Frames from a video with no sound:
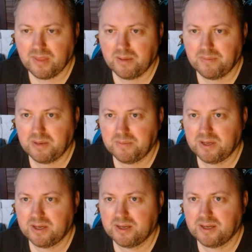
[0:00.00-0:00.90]
Maybe,
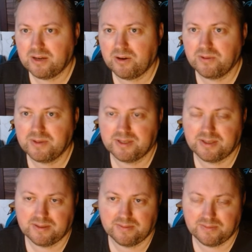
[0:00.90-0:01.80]
yeah, he
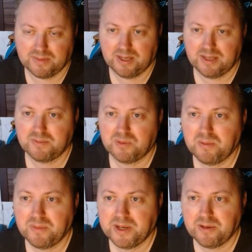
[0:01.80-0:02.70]
always has a
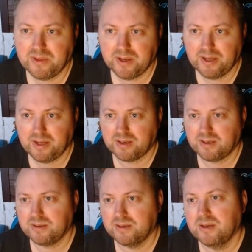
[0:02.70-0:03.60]
problem now with the king,
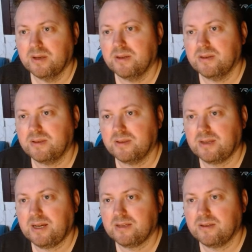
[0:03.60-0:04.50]
since
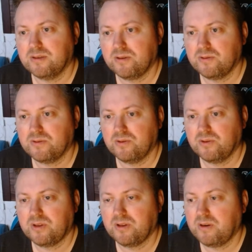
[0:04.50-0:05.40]
castle is also
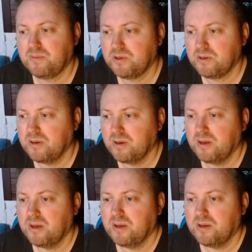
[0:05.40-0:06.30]
not an option.
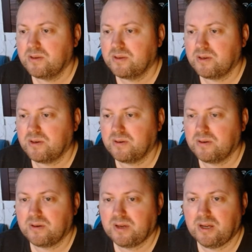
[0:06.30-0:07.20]
So,
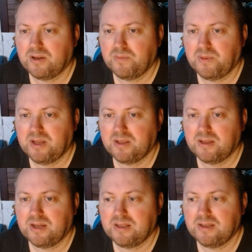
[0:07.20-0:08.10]
okay, you played
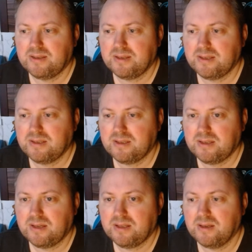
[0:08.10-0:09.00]
knight d6
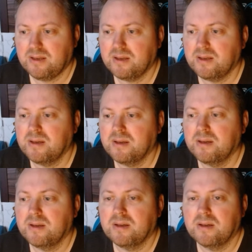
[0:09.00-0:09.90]
instead.
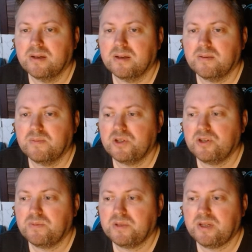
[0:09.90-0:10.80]

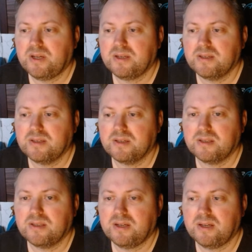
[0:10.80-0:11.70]
Bishop takes,
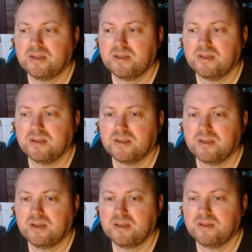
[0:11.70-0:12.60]

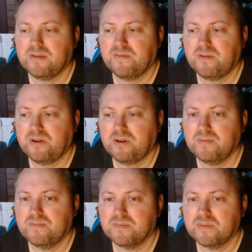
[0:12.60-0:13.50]
knight c4,
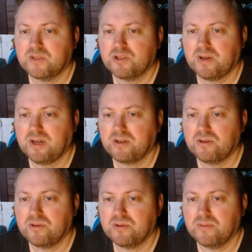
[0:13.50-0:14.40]
trying
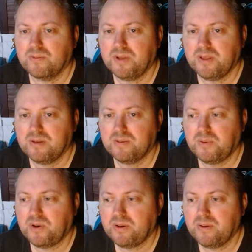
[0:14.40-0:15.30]
to win this
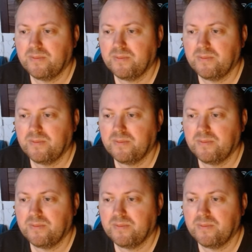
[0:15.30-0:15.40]
pawn.